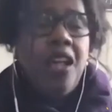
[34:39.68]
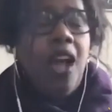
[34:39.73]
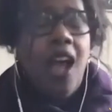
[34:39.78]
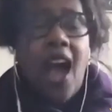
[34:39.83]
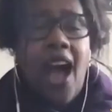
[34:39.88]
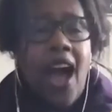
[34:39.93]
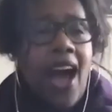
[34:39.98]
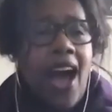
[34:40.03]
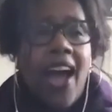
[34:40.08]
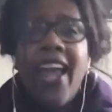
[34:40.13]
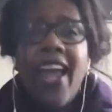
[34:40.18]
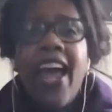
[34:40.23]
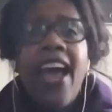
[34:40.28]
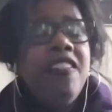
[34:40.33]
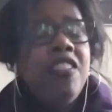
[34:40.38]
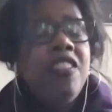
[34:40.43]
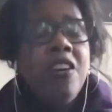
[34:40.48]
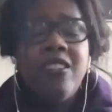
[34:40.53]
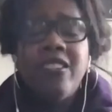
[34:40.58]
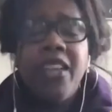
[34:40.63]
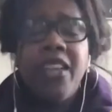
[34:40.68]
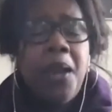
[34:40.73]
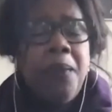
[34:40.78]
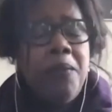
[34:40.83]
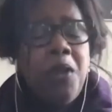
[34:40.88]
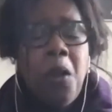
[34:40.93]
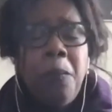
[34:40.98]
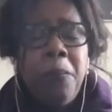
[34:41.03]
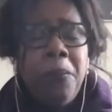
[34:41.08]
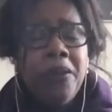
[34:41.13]
I have those same
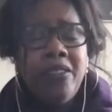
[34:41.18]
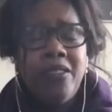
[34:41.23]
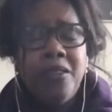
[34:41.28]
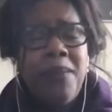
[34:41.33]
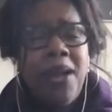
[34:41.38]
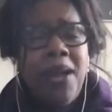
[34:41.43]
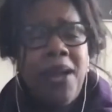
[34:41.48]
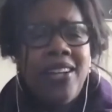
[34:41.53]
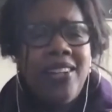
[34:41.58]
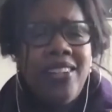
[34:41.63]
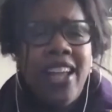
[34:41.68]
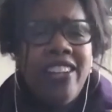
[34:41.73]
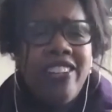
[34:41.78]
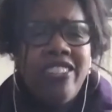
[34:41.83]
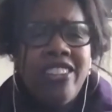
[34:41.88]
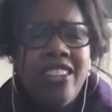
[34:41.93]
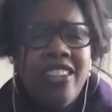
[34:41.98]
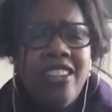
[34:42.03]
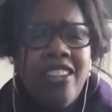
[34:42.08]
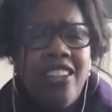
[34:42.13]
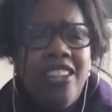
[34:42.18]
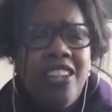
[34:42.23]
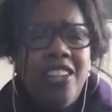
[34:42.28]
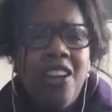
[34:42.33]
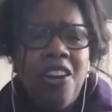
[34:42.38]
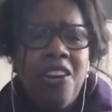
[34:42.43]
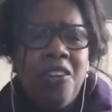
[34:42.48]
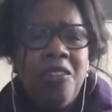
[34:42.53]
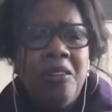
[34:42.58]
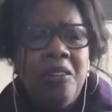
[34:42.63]
notebooks in my collection. You
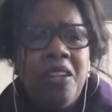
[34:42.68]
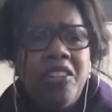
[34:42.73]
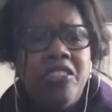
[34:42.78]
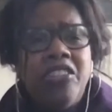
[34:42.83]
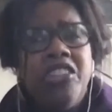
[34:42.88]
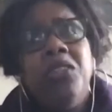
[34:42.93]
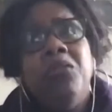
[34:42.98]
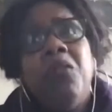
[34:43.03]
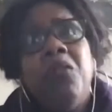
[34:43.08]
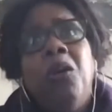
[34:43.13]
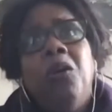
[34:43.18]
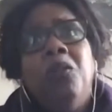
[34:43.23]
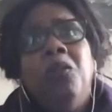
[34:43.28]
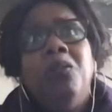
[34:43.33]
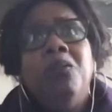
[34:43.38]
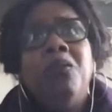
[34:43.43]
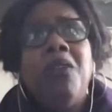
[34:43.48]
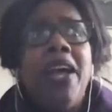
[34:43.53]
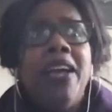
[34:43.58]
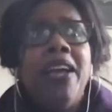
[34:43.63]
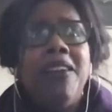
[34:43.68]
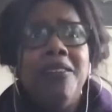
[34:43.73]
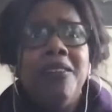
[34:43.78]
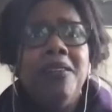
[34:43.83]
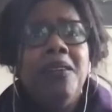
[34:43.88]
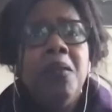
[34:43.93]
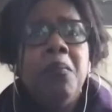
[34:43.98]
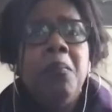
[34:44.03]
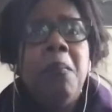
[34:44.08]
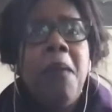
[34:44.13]
know, she wrote like
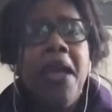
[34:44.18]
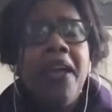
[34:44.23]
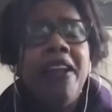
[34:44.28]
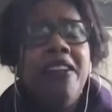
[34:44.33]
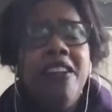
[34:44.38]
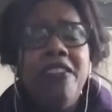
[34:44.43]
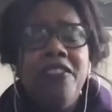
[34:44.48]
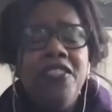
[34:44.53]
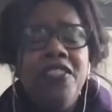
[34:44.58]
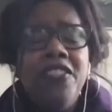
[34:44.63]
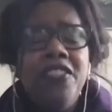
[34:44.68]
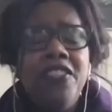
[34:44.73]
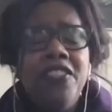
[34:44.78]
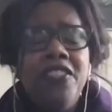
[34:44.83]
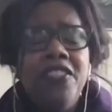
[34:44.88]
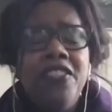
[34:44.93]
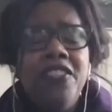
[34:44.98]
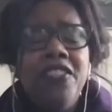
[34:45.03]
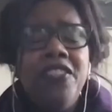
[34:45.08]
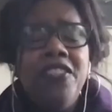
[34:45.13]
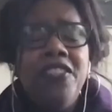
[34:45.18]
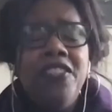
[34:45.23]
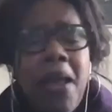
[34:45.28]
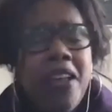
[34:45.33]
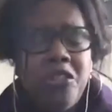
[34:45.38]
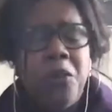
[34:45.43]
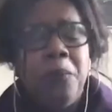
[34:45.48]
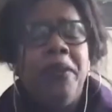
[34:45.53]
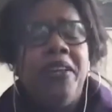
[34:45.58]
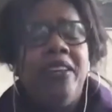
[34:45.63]
magnificent
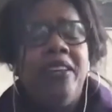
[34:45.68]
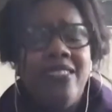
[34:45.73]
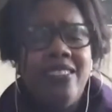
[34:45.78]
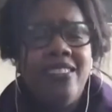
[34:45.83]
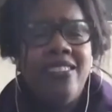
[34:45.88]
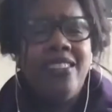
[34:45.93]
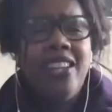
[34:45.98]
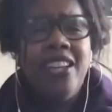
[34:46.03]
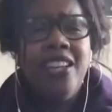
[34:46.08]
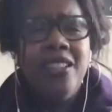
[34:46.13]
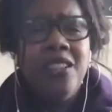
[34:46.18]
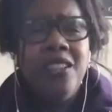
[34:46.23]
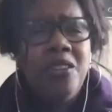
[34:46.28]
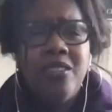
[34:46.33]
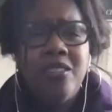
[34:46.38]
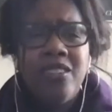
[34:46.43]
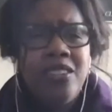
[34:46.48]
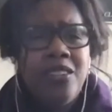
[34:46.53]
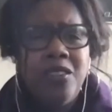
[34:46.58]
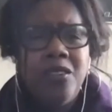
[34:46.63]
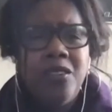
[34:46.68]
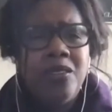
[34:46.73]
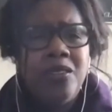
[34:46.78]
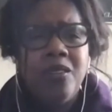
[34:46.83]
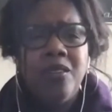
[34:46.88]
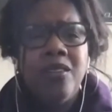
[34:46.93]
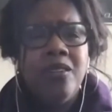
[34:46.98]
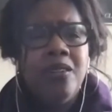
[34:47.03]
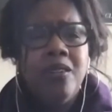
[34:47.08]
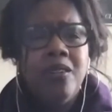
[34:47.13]
masterpieces in those little
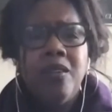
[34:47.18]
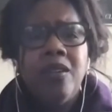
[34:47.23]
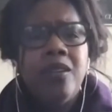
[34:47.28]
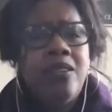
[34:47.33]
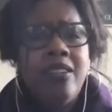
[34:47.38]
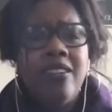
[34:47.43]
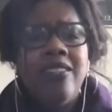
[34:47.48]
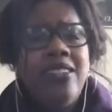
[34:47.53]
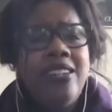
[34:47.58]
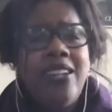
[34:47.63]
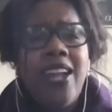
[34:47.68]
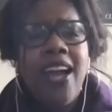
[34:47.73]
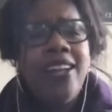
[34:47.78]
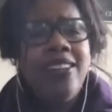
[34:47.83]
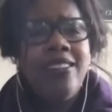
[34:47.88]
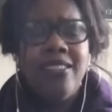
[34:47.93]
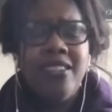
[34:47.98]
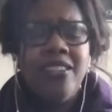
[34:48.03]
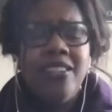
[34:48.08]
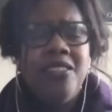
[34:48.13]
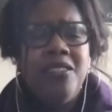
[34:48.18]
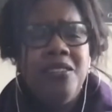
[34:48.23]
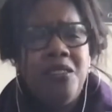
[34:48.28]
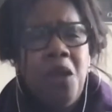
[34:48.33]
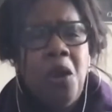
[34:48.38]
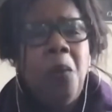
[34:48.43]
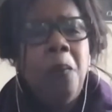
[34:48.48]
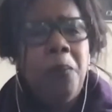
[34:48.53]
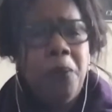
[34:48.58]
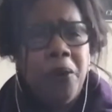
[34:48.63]
69-cent
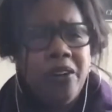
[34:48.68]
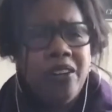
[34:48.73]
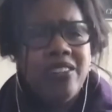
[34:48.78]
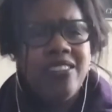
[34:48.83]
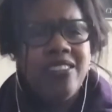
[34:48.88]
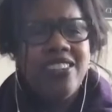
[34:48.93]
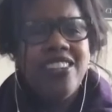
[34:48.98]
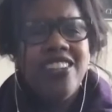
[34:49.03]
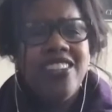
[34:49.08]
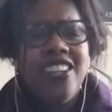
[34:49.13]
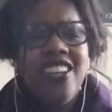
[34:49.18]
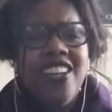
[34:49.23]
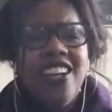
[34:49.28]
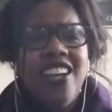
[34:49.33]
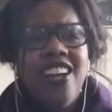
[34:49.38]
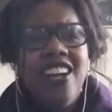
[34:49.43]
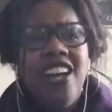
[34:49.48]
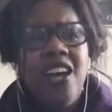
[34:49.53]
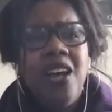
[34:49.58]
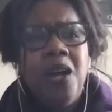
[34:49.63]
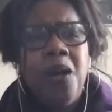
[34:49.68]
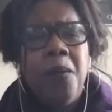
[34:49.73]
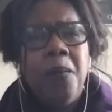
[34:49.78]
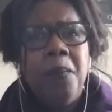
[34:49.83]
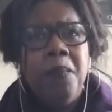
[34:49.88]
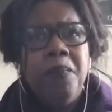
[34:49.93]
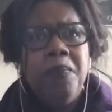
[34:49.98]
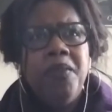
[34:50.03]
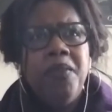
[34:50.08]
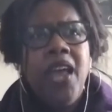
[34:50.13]
notebooks.
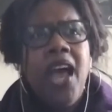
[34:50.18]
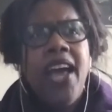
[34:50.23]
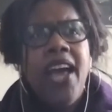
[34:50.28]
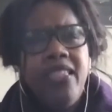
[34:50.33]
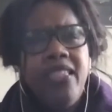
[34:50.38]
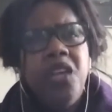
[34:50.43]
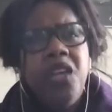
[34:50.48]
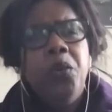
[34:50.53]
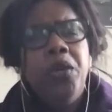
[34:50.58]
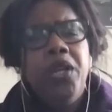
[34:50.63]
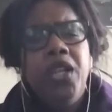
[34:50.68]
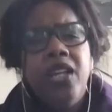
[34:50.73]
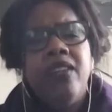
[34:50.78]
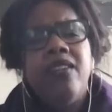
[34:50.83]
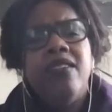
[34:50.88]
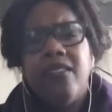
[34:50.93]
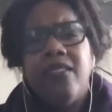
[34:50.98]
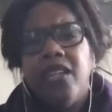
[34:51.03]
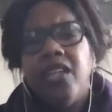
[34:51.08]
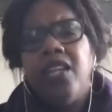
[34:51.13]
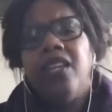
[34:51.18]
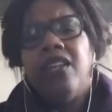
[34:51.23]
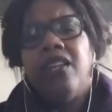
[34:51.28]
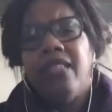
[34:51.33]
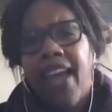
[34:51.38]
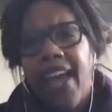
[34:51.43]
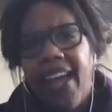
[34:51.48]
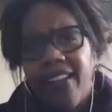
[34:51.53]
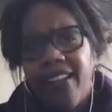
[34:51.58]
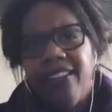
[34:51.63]
I think we need to see that.